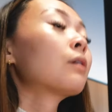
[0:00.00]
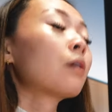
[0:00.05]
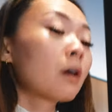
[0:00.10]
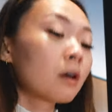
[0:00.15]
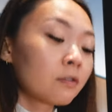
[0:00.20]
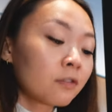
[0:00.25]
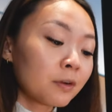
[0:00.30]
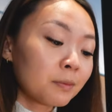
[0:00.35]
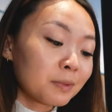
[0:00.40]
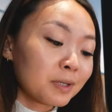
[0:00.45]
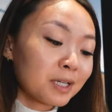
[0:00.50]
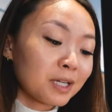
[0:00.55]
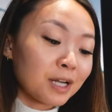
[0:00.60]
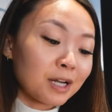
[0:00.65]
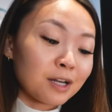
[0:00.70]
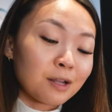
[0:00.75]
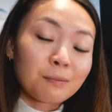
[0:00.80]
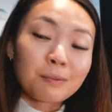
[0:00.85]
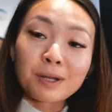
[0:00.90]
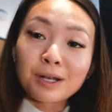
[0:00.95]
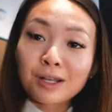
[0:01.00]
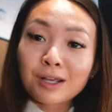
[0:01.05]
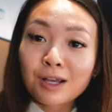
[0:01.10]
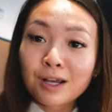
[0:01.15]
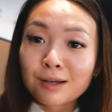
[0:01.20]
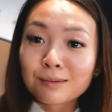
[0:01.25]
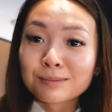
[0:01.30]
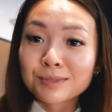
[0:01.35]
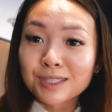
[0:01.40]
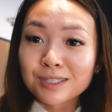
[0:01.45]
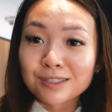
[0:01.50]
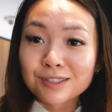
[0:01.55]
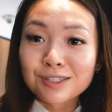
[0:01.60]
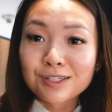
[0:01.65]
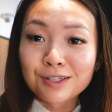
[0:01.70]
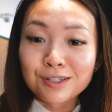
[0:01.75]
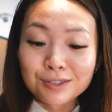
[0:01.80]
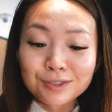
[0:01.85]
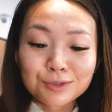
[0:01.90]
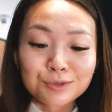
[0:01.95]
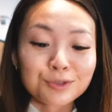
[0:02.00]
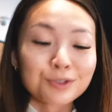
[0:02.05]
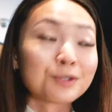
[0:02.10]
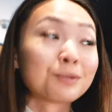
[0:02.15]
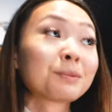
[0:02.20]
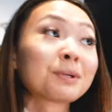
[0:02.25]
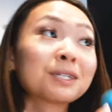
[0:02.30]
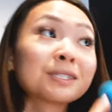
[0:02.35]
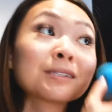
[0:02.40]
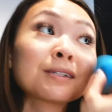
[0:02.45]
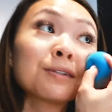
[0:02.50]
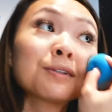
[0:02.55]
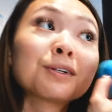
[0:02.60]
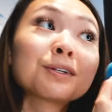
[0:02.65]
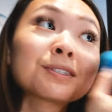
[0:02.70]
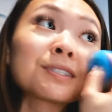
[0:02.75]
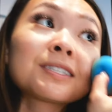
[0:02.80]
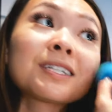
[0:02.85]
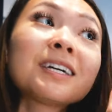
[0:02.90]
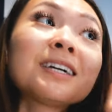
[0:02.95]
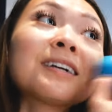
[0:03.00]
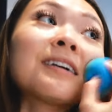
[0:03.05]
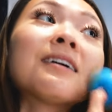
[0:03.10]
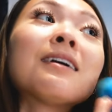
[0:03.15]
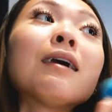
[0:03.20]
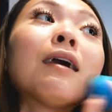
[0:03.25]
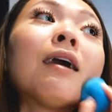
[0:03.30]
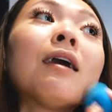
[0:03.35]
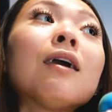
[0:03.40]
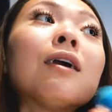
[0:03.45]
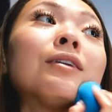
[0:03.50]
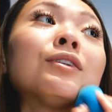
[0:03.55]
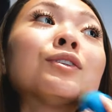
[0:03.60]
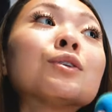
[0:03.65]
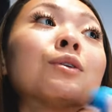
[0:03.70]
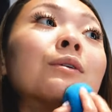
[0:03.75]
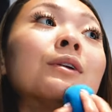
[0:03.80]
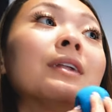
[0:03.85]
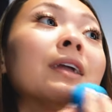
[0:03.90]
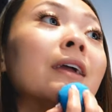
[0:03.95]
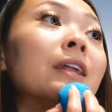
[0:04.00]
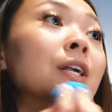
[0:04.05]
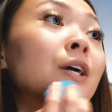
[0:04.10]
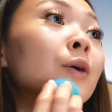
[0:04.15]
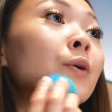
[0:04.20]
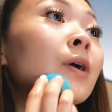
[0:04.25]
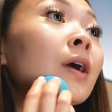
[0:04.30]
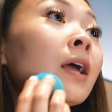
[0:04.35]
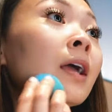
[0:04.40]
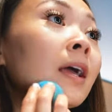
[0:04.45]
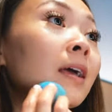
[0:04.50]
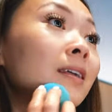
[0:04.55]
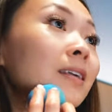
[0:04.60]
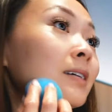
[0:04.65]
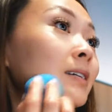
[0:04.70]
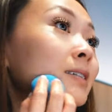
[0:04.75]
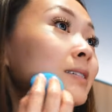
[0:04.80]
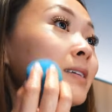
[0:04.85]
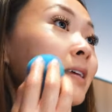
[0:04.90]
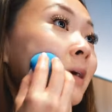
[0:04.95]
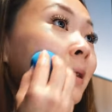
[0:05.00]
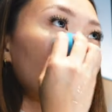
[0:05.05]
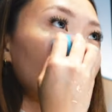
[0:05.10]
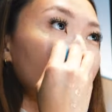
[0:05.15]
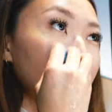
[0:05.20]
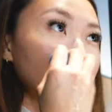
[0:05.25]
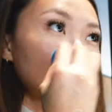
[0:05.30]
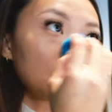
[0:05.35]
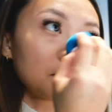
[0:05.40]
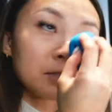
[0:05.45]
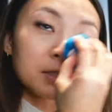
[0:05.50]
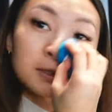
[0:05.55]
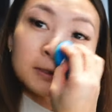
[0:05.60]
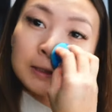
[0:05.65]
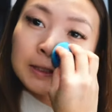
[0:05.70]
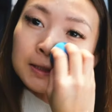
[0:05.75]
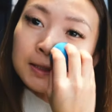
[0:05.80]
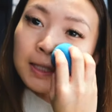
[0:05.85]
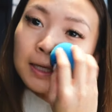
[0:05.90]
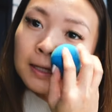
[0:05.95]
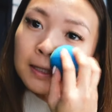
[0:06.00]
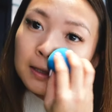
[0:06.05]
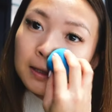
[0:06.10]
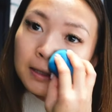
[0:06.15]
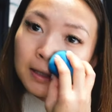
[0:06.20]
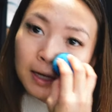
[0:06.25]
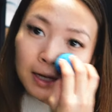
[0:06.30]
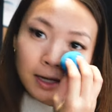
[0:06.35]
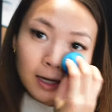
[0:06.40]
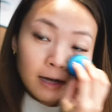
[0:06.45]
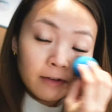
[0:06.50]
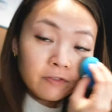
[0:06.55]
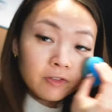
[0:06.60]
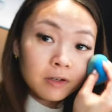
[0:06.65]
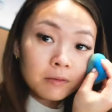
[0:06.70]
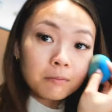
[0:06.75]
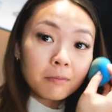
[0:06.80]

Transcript: God forbid anybody comes into this room because it looks like a tornado hit it. I guess I'm just excited. I haven't